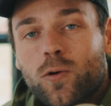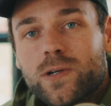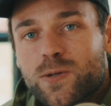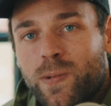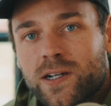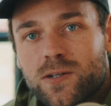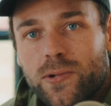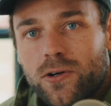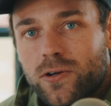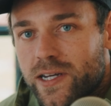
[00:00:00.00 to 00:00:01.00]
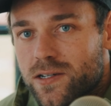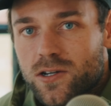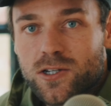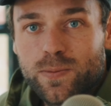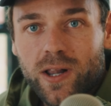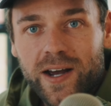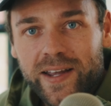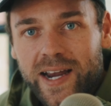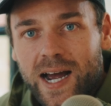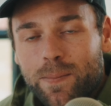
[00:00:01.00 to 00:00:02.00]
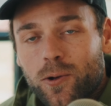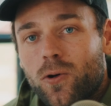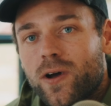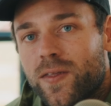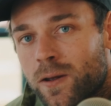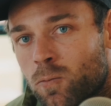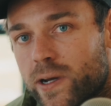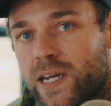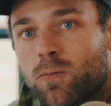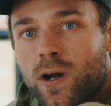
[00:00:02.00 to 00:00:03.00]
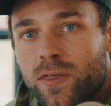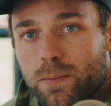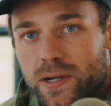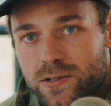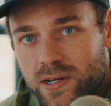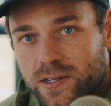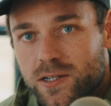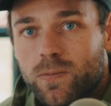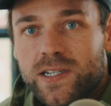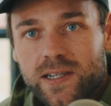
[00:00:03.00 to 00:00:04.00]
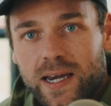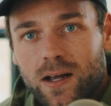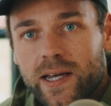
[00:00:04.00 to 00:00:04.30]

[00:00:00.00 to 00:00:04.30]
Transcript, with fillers: responsibility is to supply the capital, and then we run the business and we scale